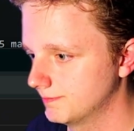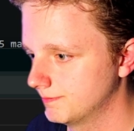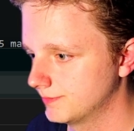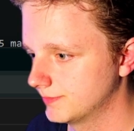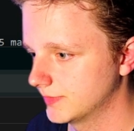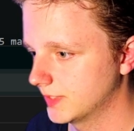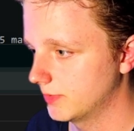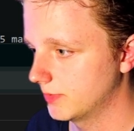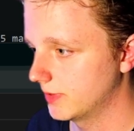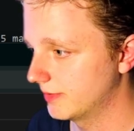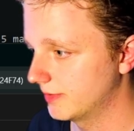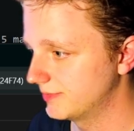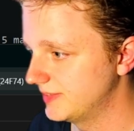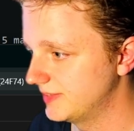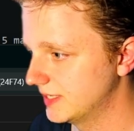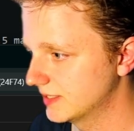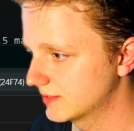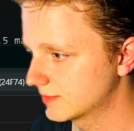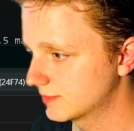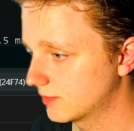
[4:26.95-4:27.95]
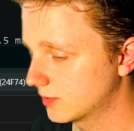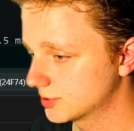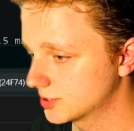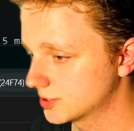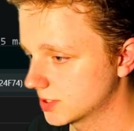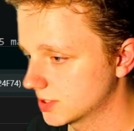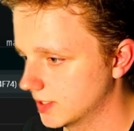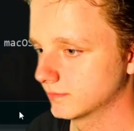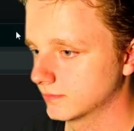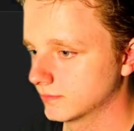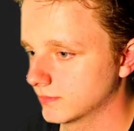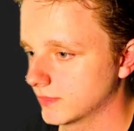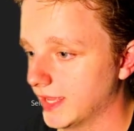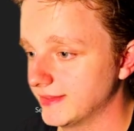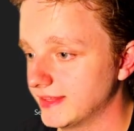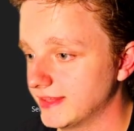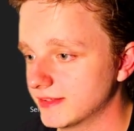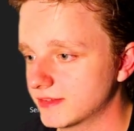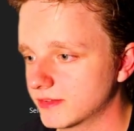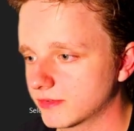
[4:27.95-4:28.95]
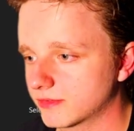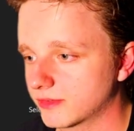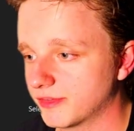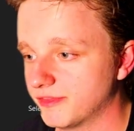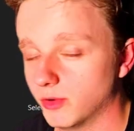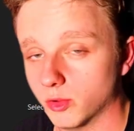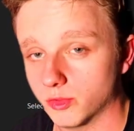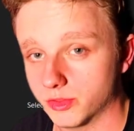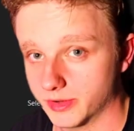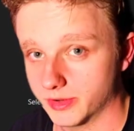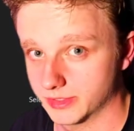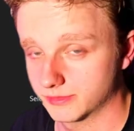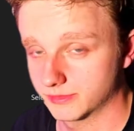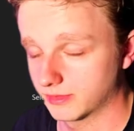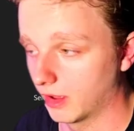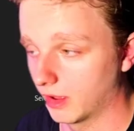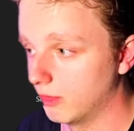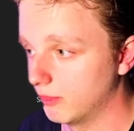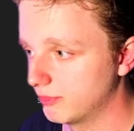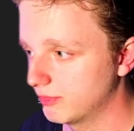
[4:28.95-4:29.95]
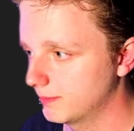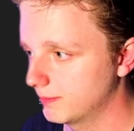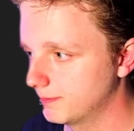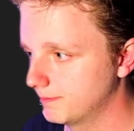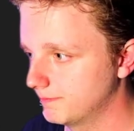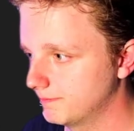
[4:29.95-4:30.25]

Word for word: Then we have this version and this is the folder itself.